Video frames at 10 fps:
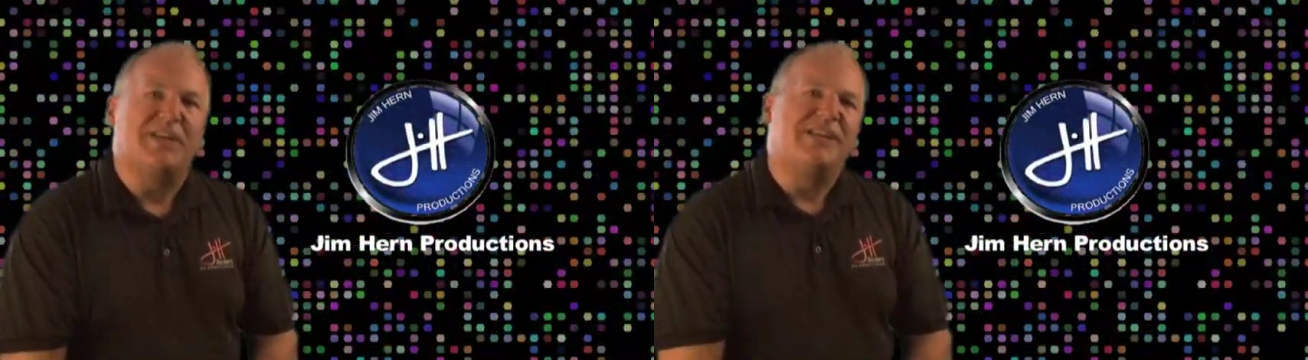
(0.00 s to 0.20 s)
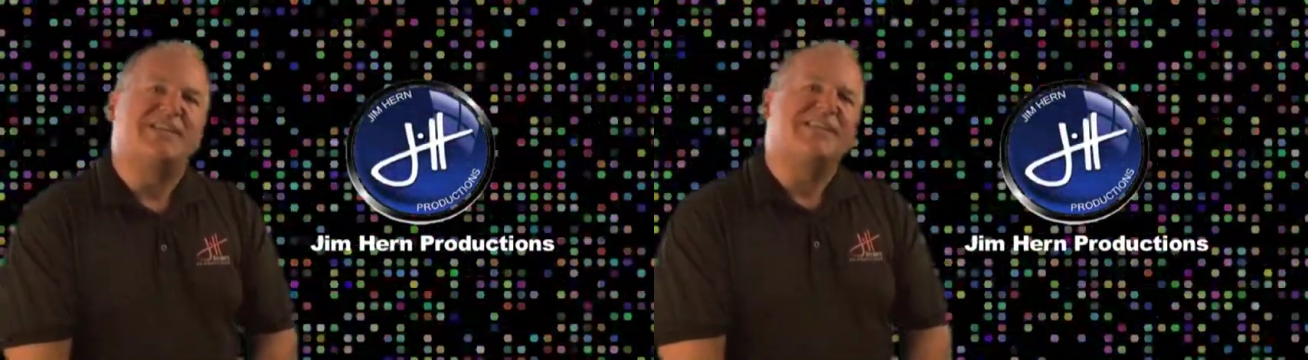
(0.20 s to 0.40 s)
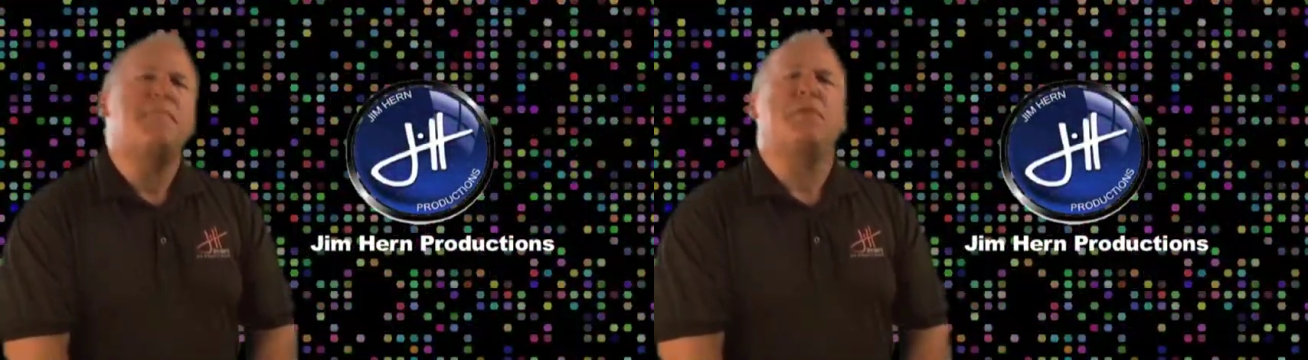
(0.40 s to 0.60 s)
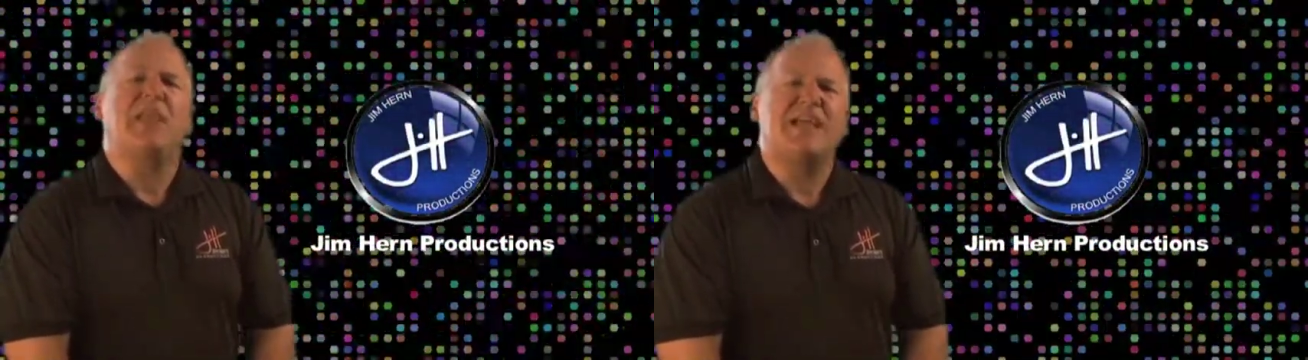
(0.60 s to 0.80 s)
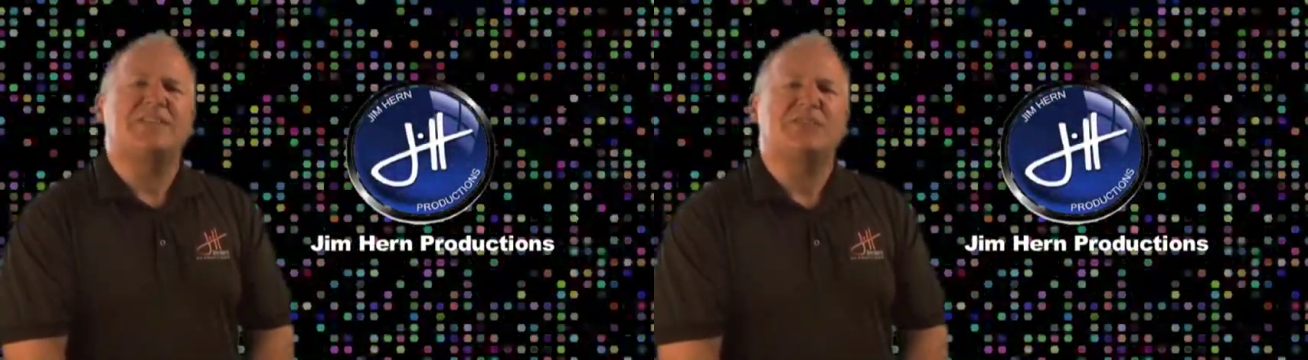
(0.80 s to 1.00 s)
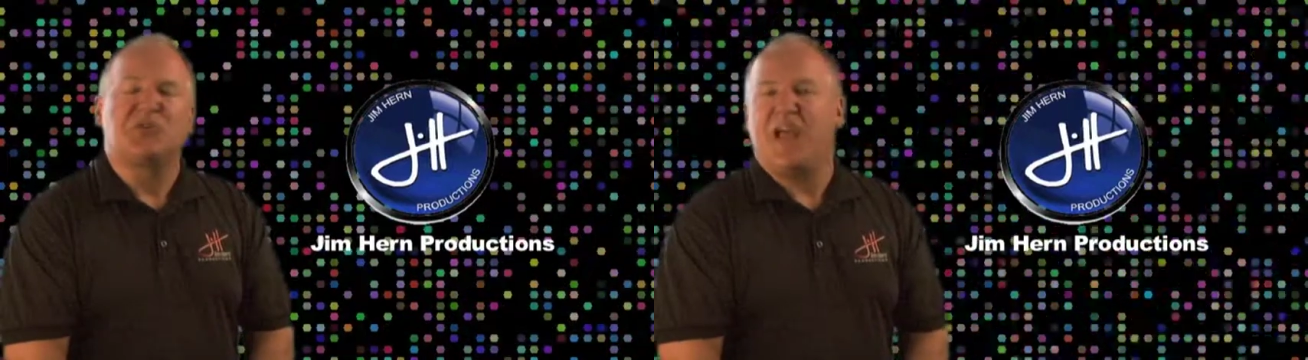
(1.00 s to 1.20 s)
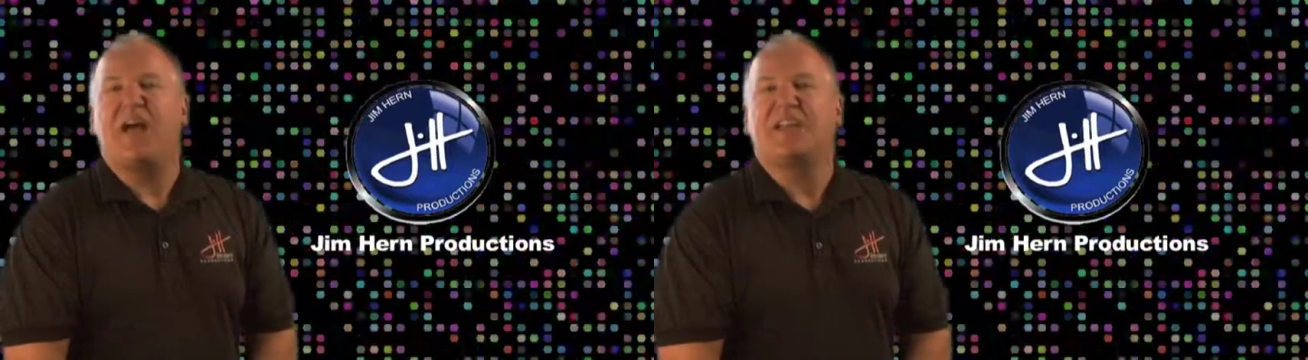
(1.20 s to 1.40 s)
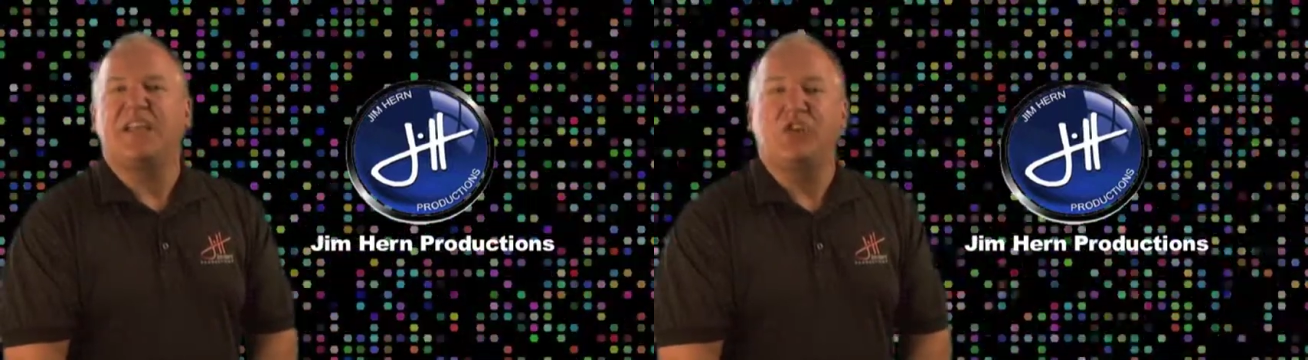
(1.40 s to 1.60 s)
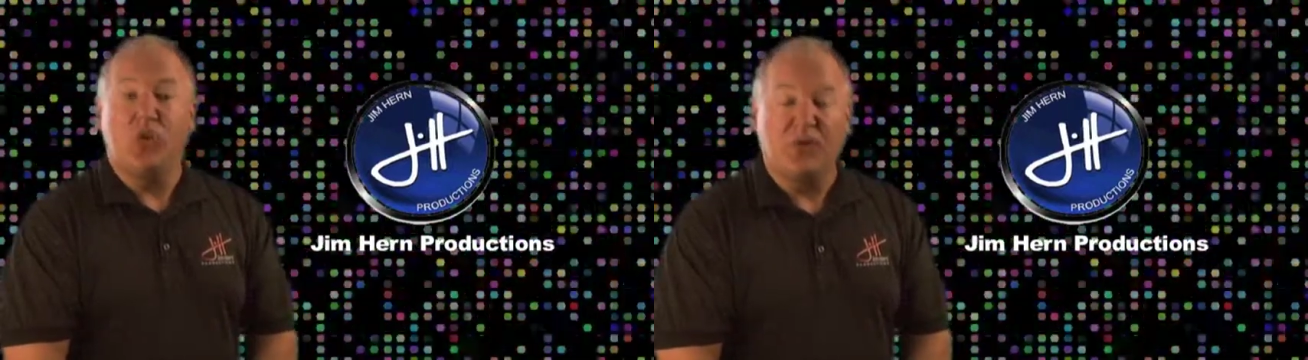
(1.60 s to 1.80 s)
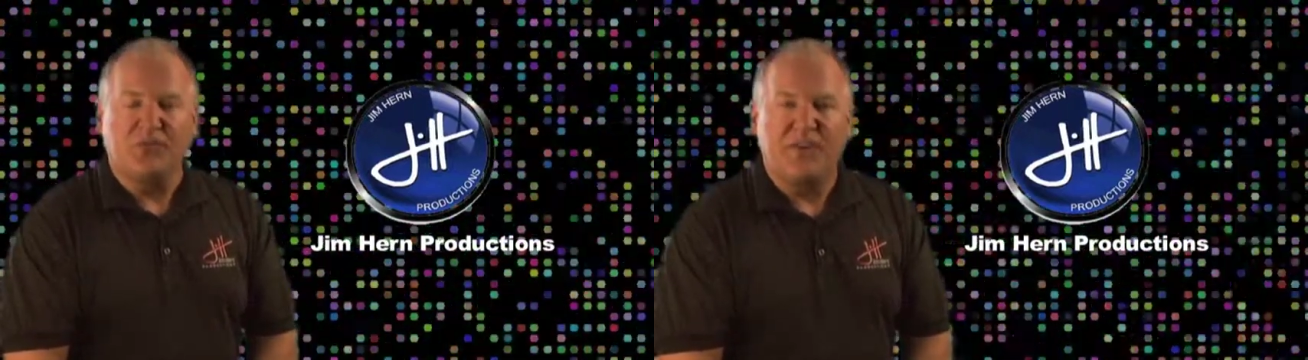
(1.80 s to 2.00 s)
these simple lessons on how to get
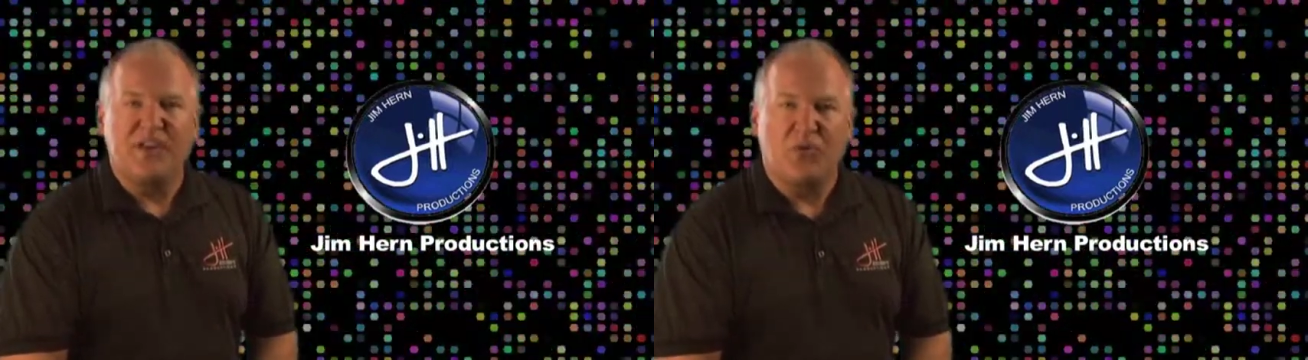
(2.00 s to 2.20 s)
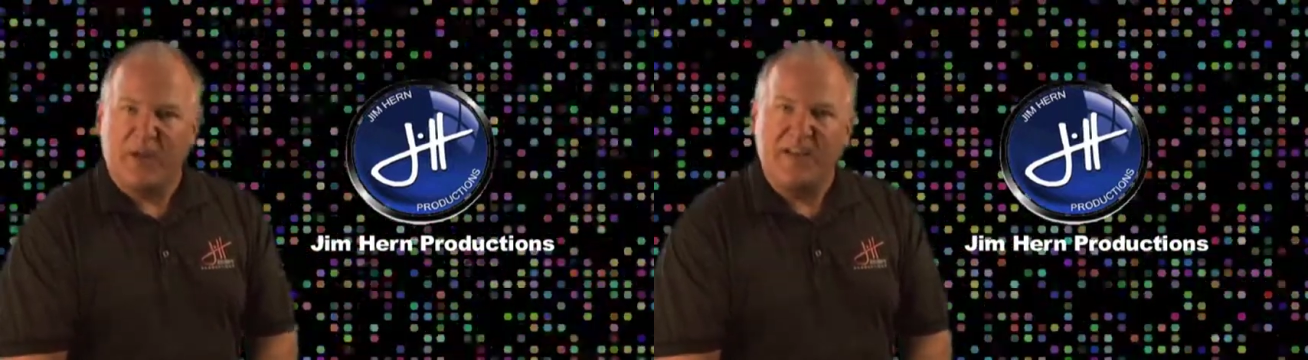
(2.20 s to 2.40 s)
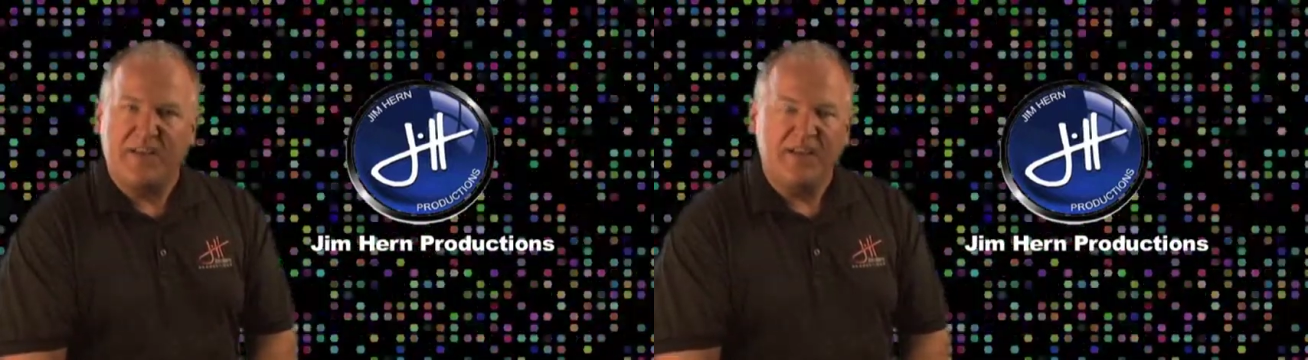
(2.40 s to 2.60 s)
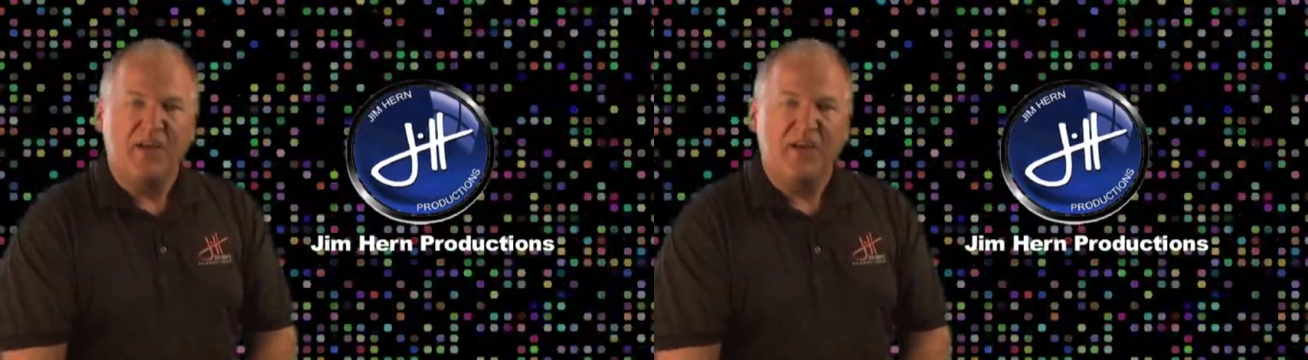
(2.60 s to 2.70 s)
your video ready